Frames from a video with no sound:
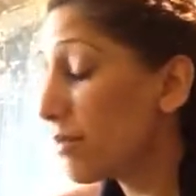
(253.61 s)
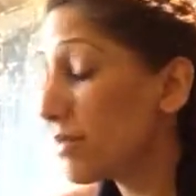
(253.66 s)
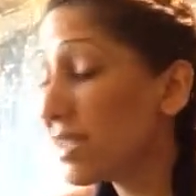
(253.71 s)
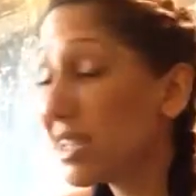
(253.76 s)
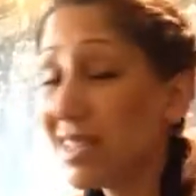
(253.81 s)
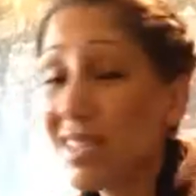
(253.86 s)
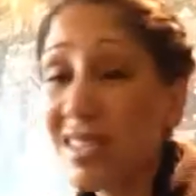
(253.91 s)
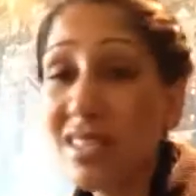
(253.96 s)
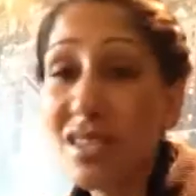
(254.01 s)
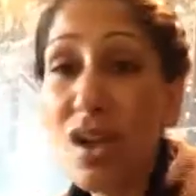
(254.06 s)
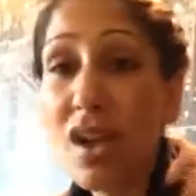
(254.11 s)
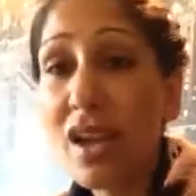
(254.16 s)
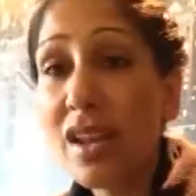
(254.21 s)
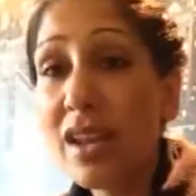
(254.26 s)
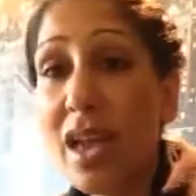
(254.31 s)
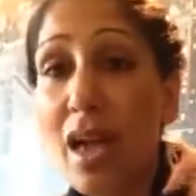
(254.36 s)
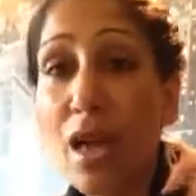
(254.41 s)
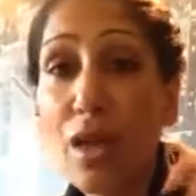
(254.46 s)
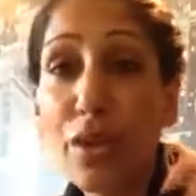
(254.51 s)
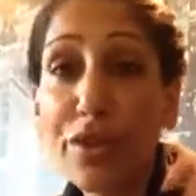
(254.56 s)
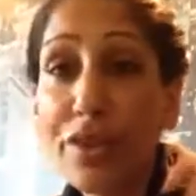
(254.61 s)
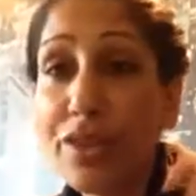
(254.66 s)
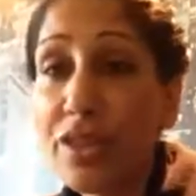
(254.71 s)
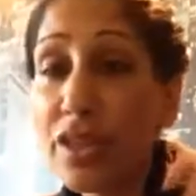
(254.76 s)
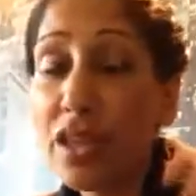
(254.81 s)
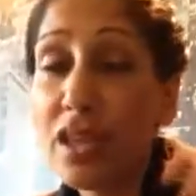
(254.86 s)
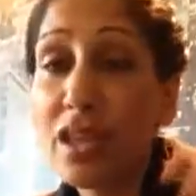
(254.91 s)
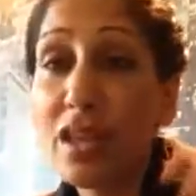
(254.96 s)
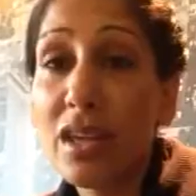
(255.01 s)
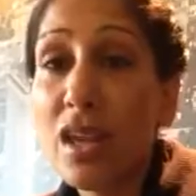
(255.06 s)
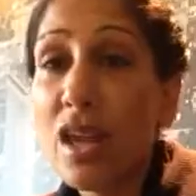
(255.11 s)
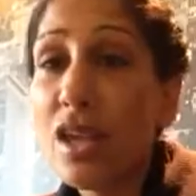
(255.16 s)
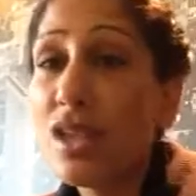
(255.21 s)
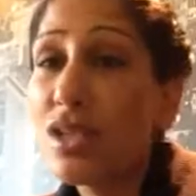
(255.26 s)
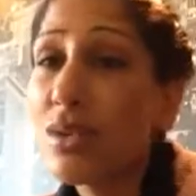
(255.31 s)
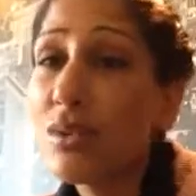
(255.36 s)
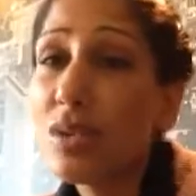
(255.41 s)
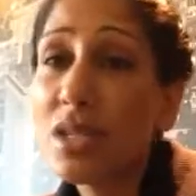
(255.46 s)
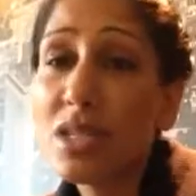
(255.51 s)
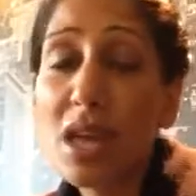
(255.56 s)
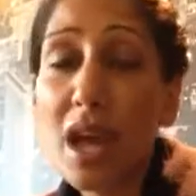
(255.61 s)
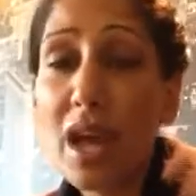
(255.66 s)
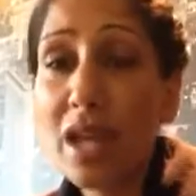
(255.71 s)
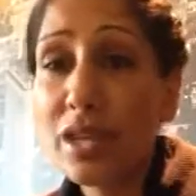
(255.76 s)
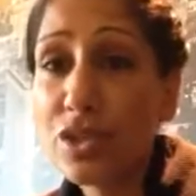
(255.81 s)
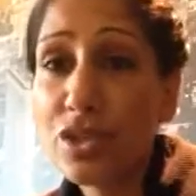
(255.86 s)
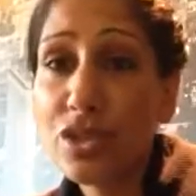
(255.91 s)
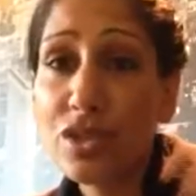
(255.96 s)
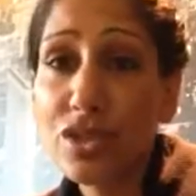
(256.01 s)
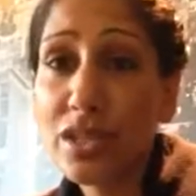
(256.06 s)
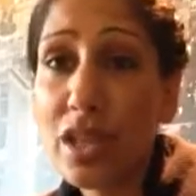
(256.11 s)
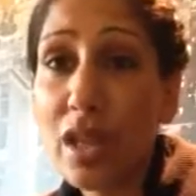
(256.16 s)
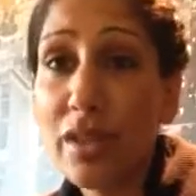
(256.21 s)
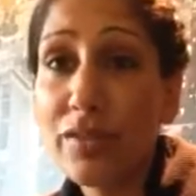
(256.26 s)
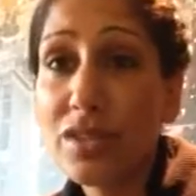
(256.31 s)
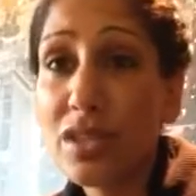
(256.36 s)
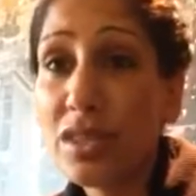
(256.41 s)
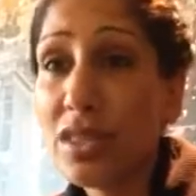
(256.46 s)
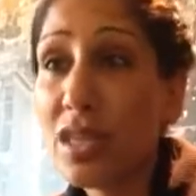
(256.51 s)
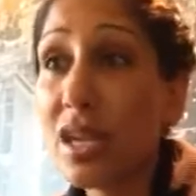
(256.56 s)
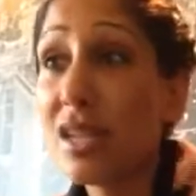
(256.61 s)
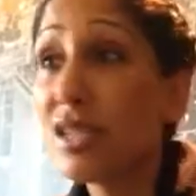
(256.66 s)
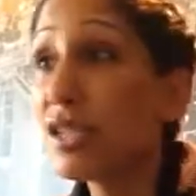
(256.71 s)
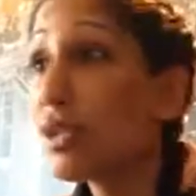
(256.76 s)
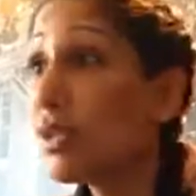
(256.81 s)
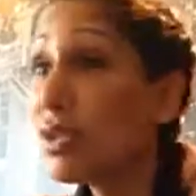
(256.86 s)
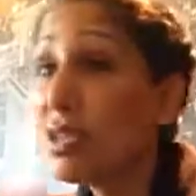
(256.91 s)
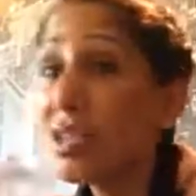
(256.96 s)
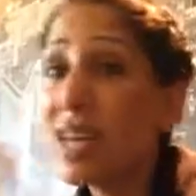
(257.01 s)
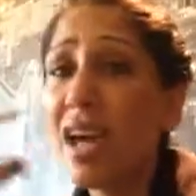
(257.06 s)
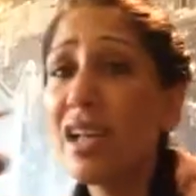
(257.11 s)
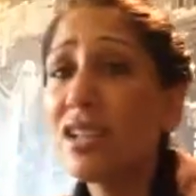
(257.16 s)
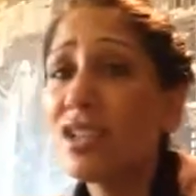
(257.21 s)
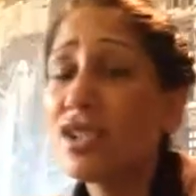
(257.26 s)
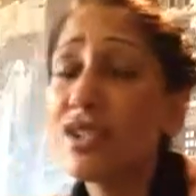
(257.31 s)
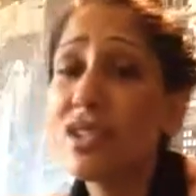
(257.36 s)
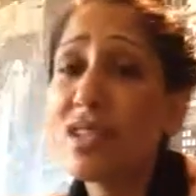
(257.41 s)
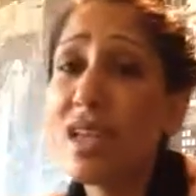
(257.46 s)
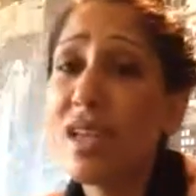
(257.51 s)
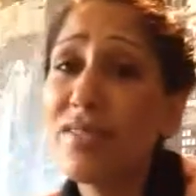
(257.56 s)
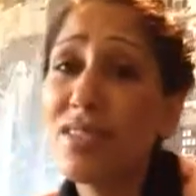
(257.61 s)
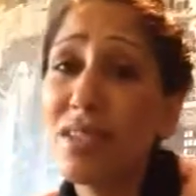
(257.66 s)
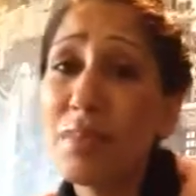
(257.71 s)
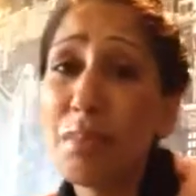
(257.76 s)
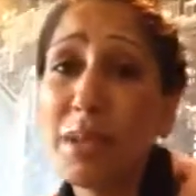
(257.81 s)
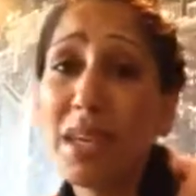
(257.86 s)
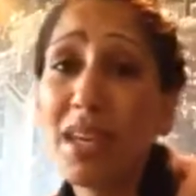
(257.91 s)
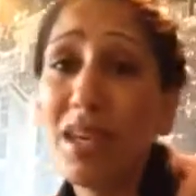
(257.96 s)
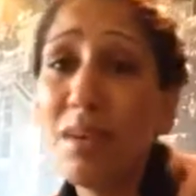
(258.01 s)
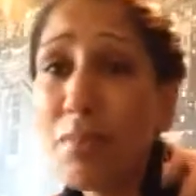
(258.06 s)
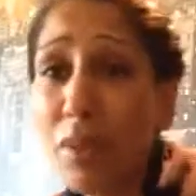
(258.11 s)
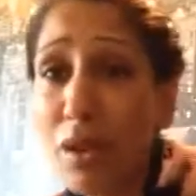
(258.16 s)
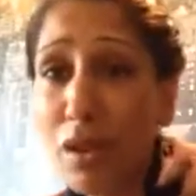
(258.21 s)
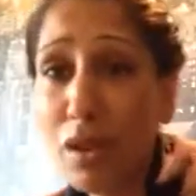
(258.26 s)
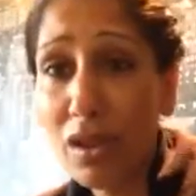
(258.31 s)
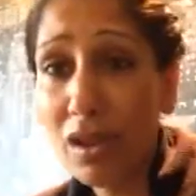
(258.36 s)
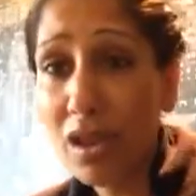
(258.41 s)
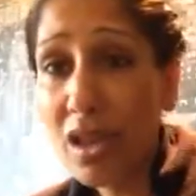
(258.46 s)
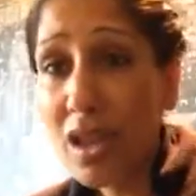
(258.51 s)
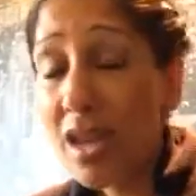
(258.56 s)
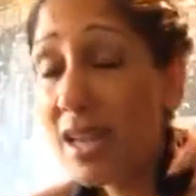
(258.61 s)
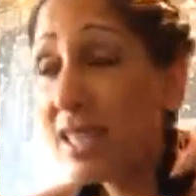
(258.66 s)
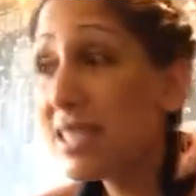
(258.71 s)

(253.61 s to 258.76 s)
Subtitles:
It's not healthy. Don't attach yourself to things. Don't attach yourself to people.